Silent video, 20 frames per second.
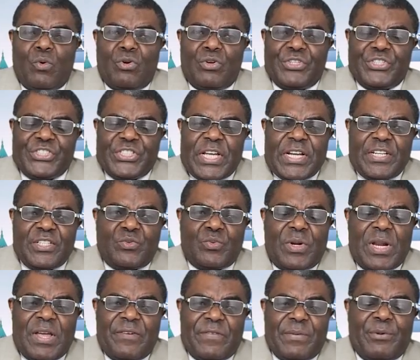want to share this
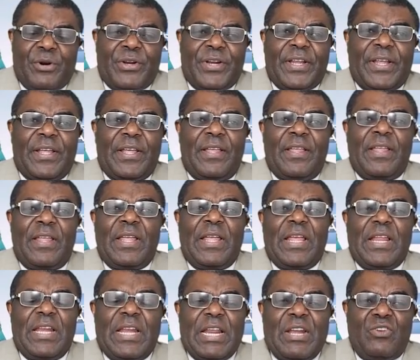with everybody.
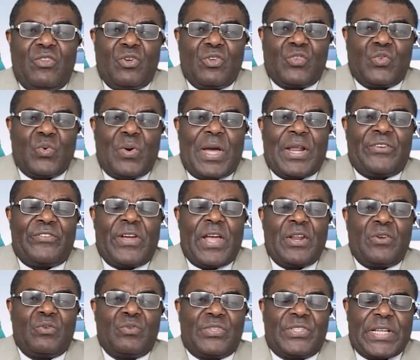Then those who are
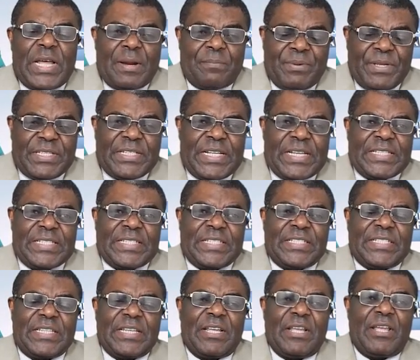trying to start
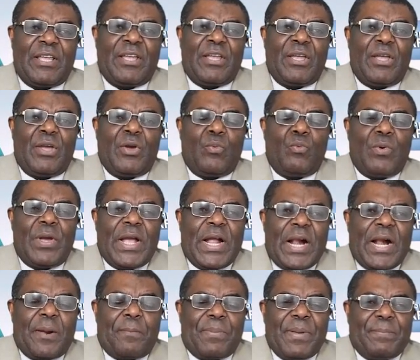businesses, we
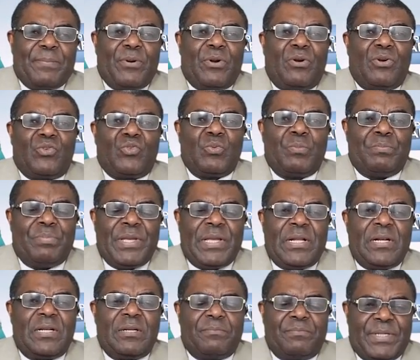help people to
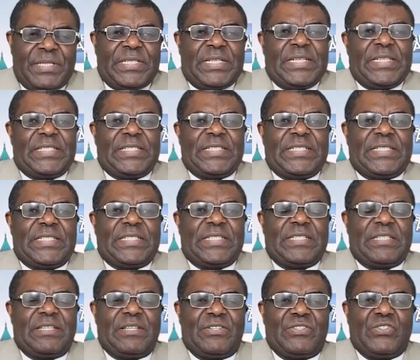build businesses.
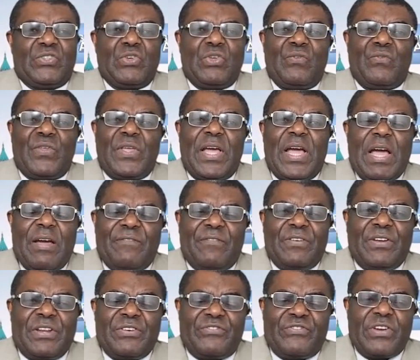So if you
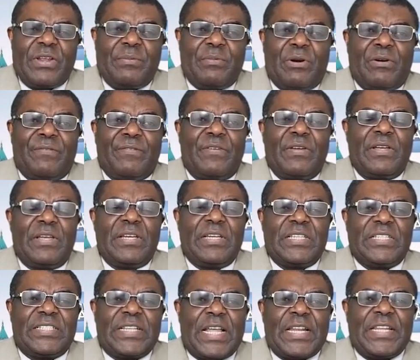have the dream of
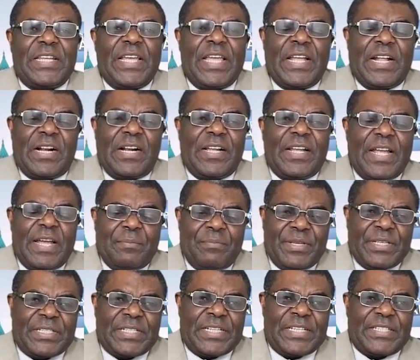starting a healthcare
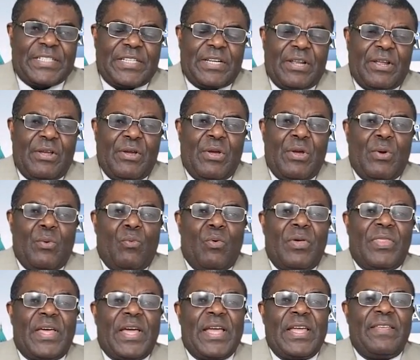business,
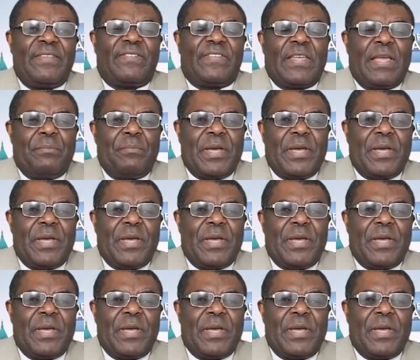whether it's a